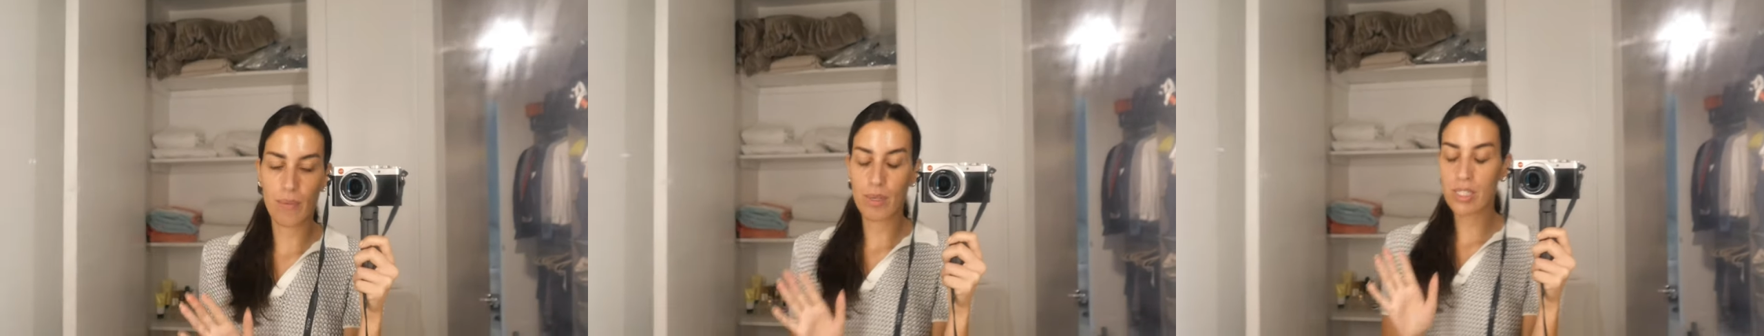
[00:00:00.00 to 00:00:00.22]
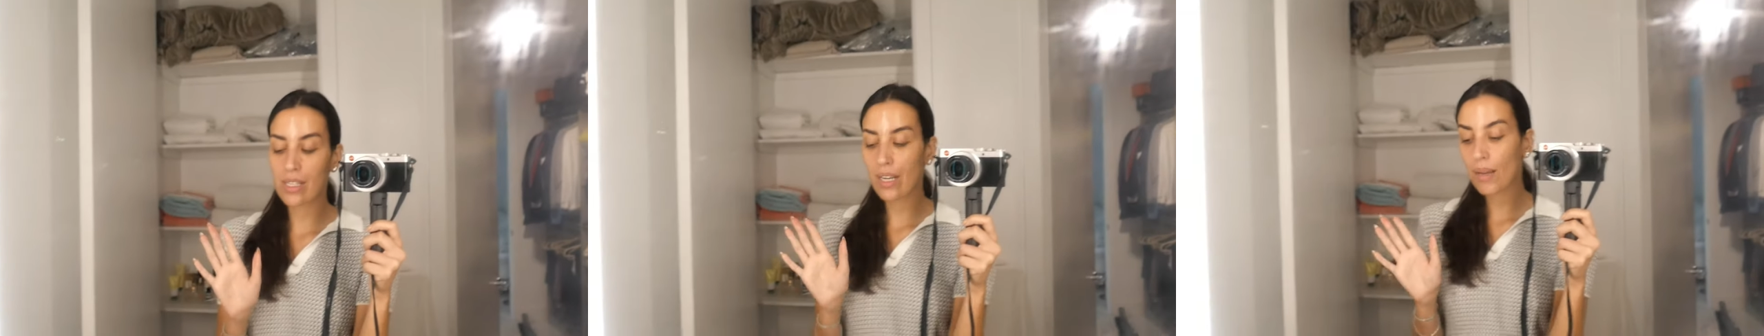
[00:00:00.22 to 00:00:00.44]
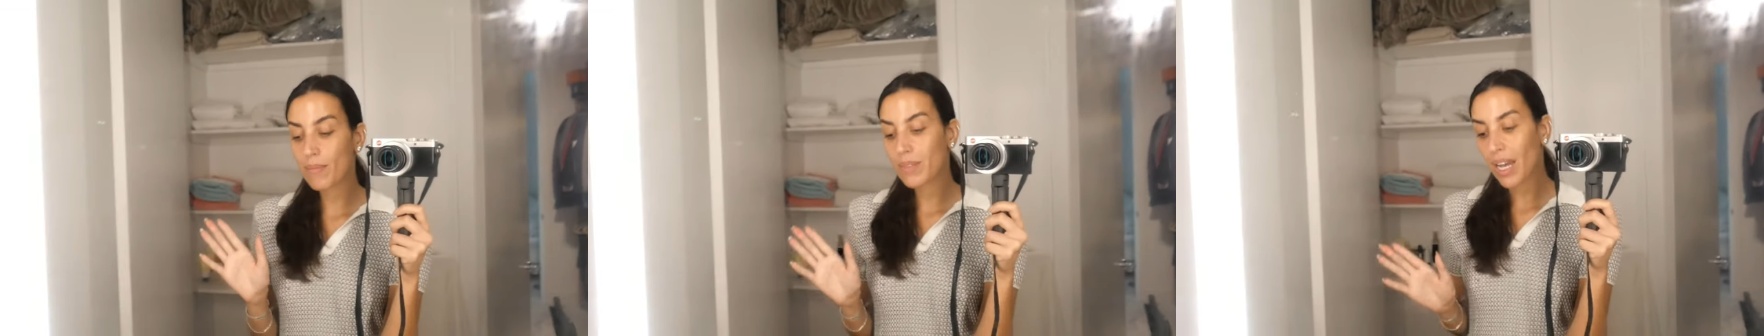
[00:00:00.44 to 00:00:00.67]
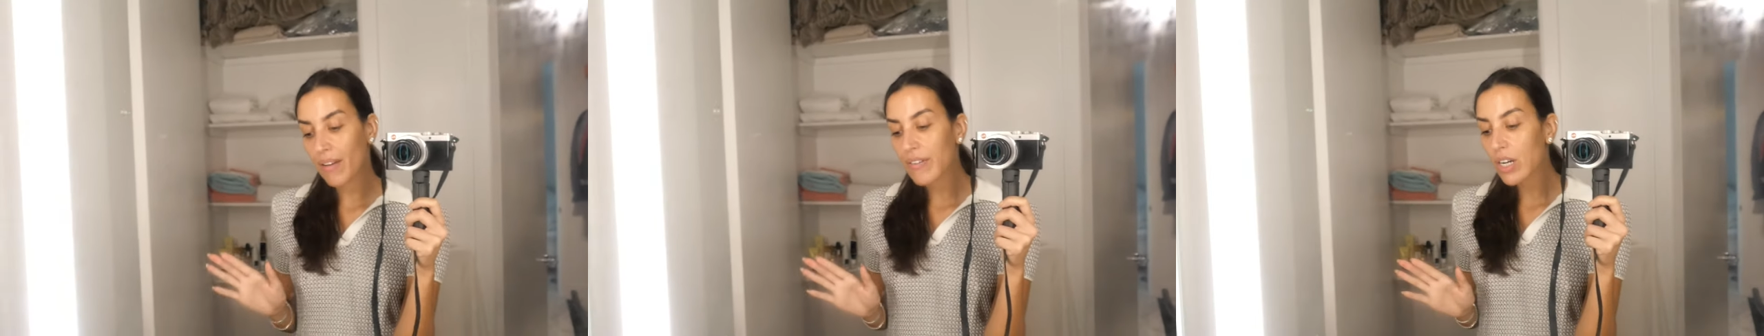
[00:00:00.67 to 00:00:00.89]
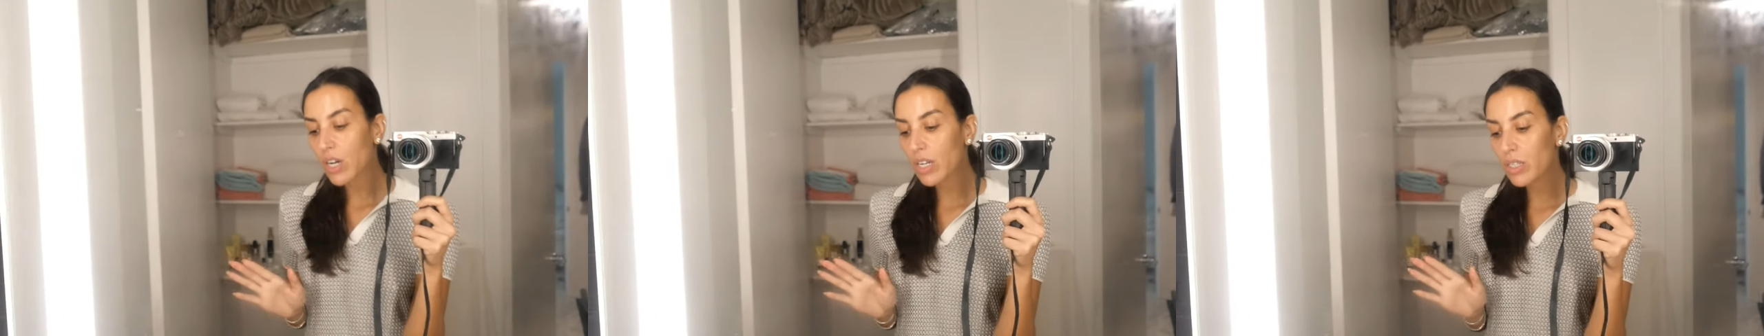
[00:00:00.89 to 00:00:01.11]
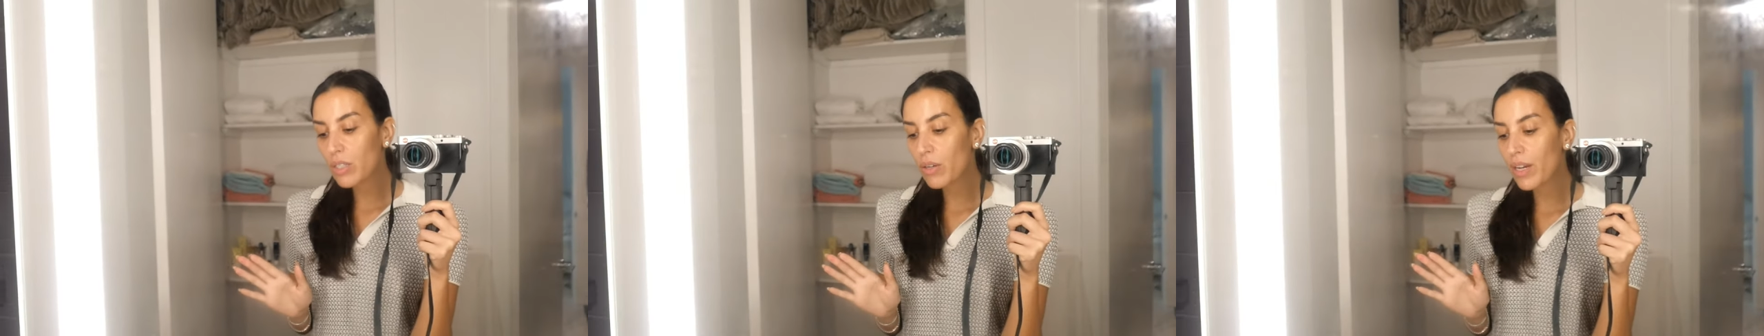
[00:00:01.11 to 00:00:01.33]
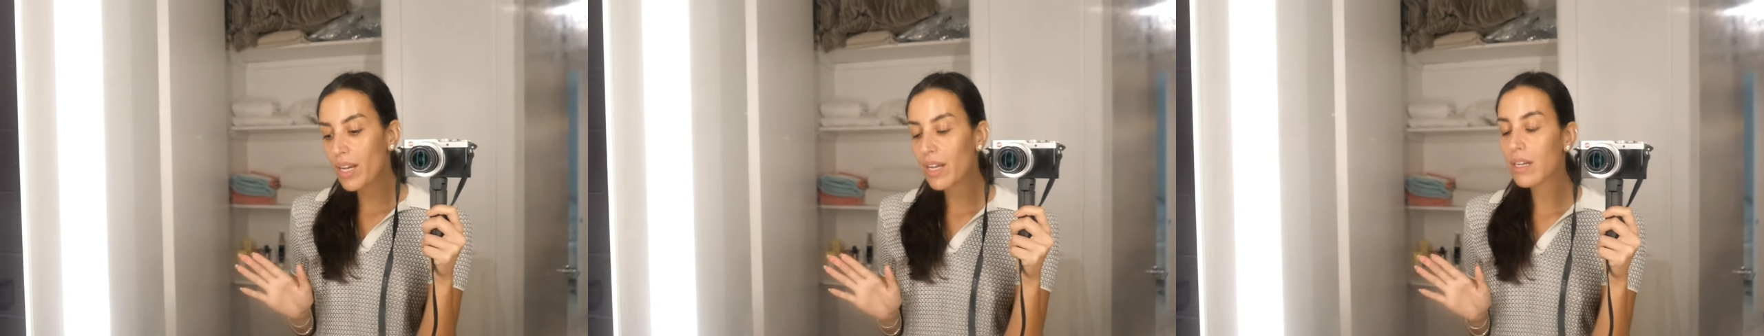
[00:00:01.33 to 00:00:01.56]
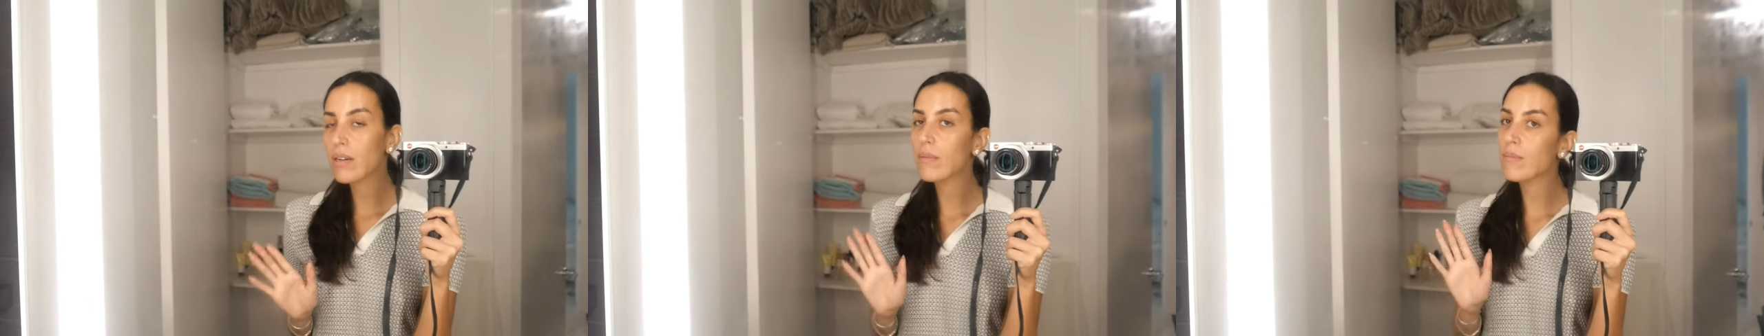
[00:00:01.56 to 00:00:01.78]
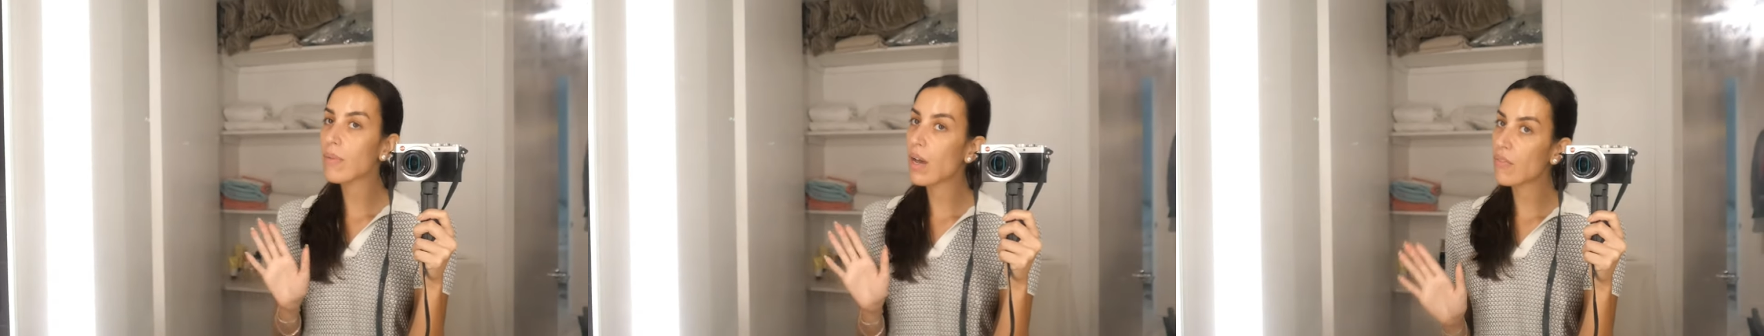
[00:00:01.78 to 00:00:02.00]
I'm not saying I'm never going to do it,
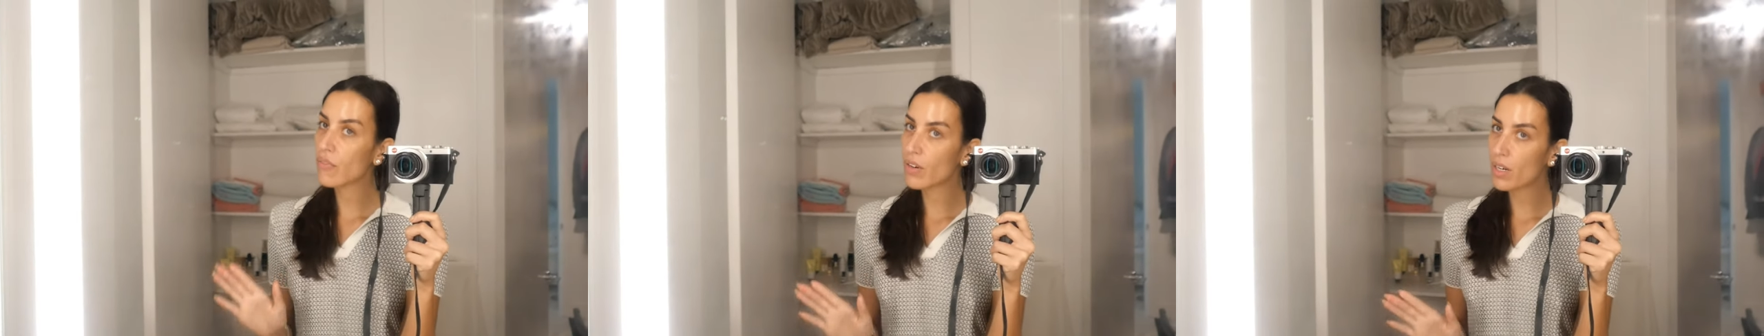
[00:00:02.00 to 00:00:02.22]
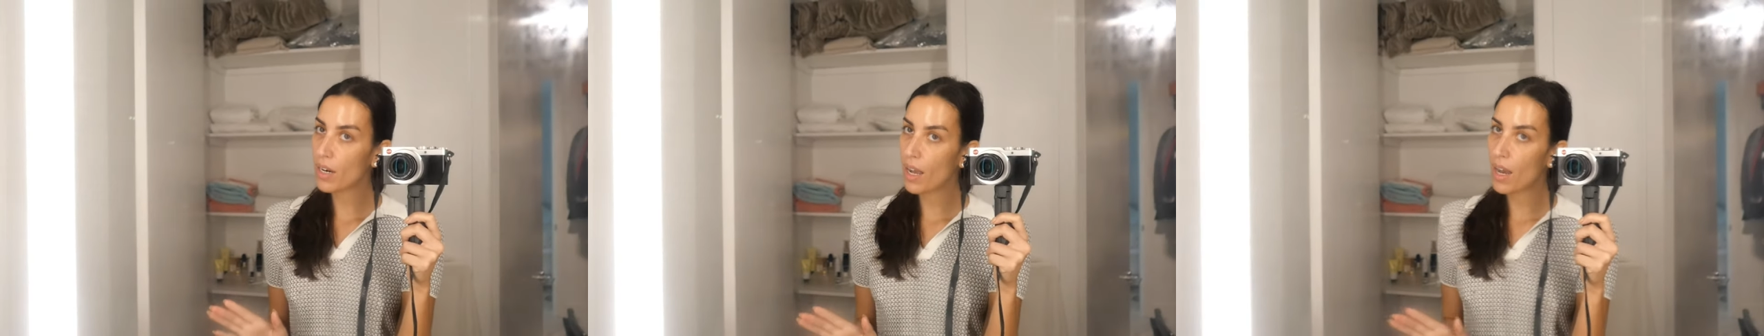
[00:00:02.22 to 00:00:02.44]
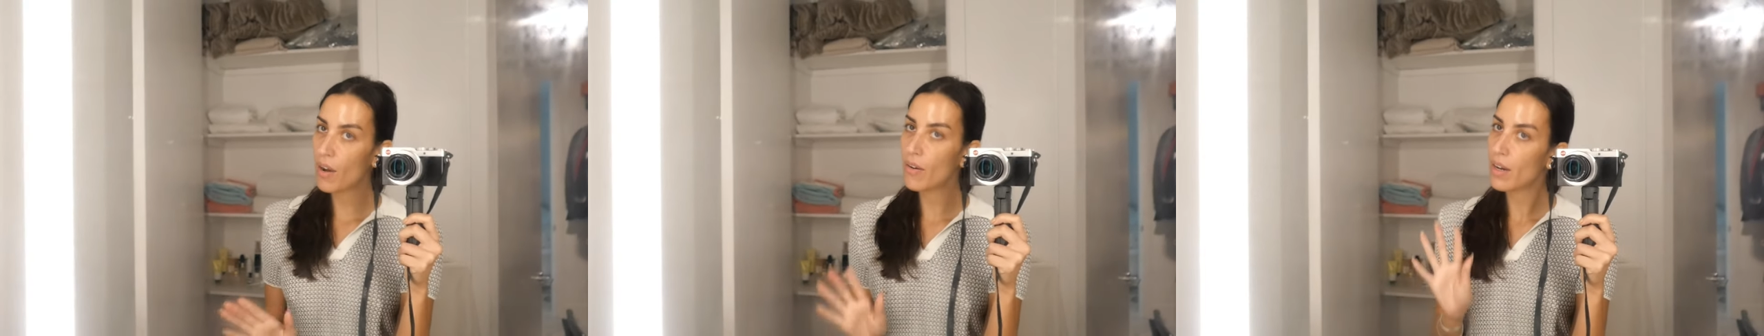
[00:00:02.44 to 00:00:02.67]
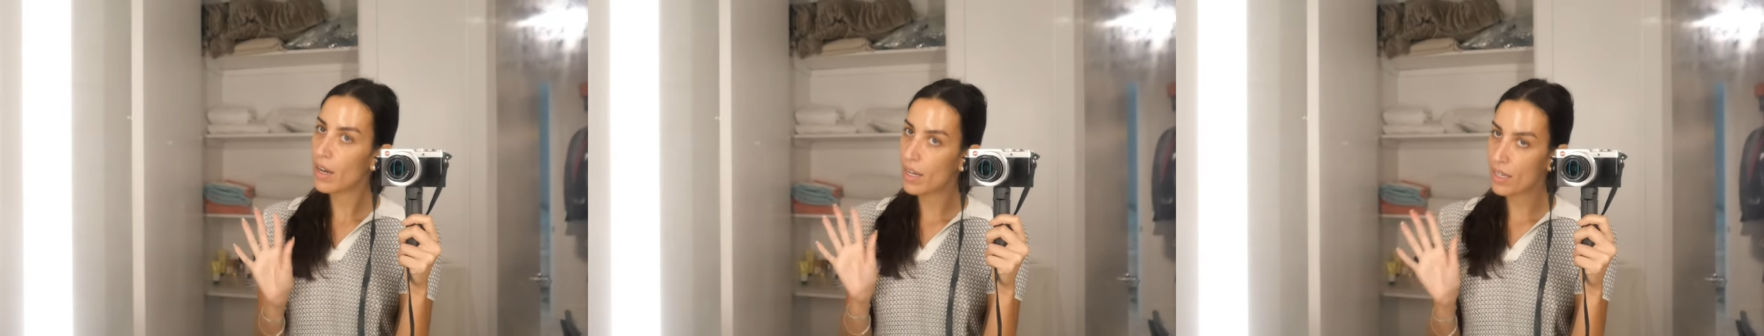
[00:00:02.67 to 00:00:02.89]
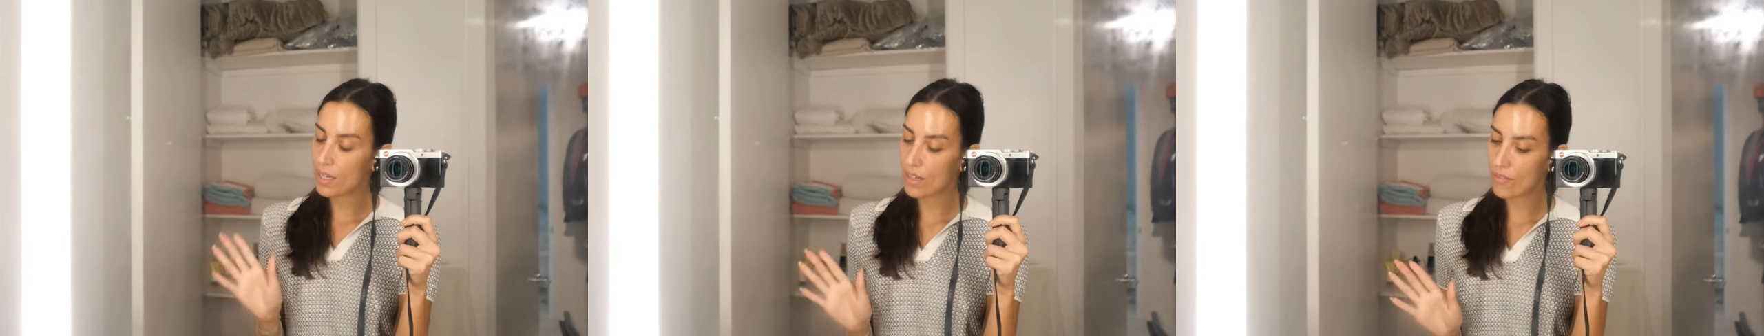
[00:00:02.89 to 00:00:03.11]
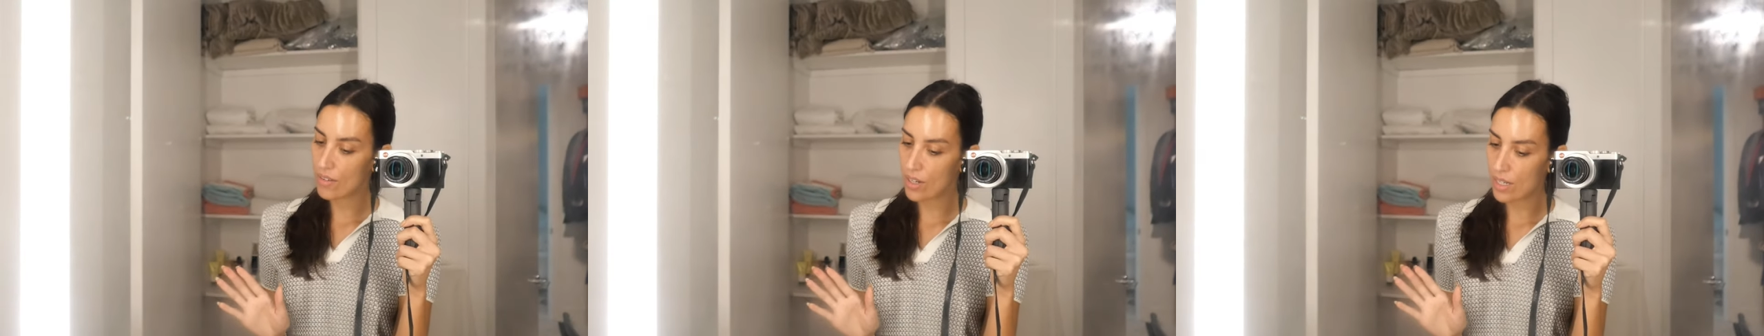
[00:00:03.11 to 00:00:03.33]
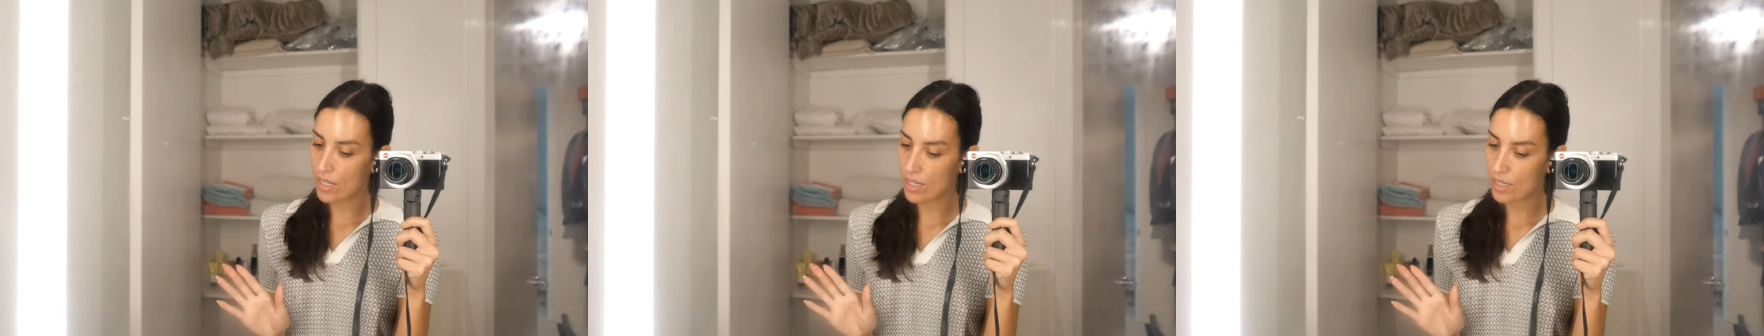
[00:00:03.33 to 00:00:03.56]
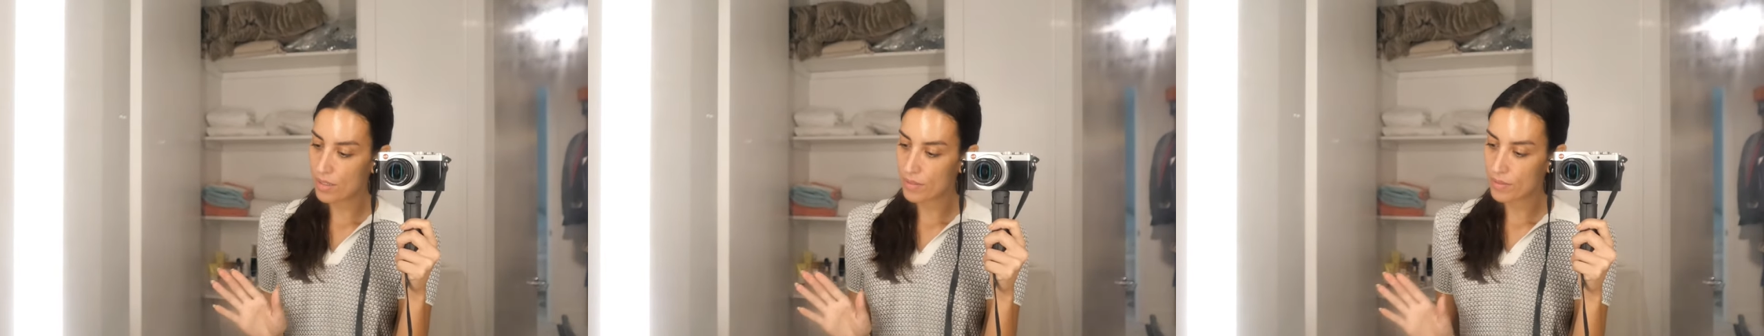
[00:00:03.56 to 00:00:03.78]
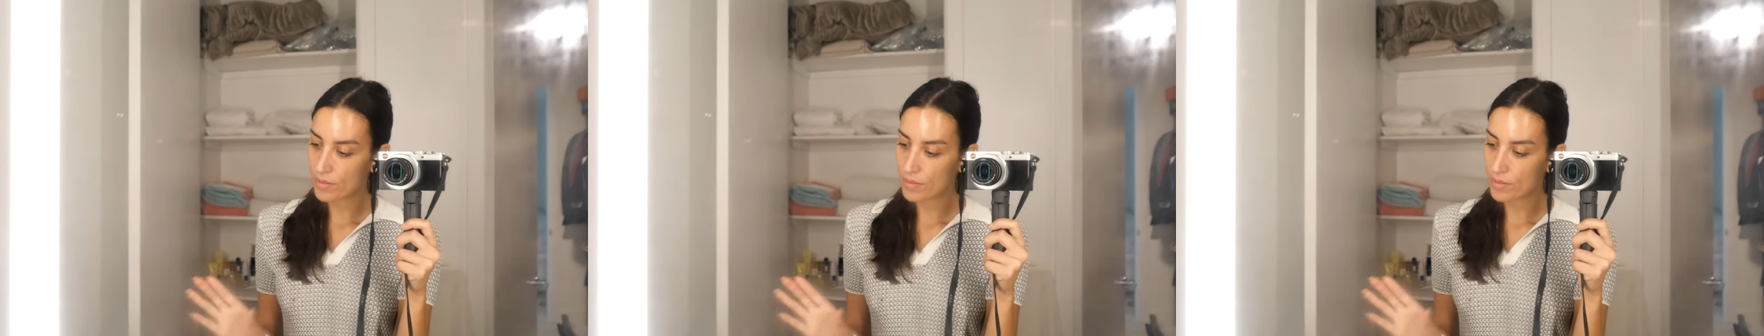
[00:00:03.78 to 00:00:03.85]
but for now, I can avoid it.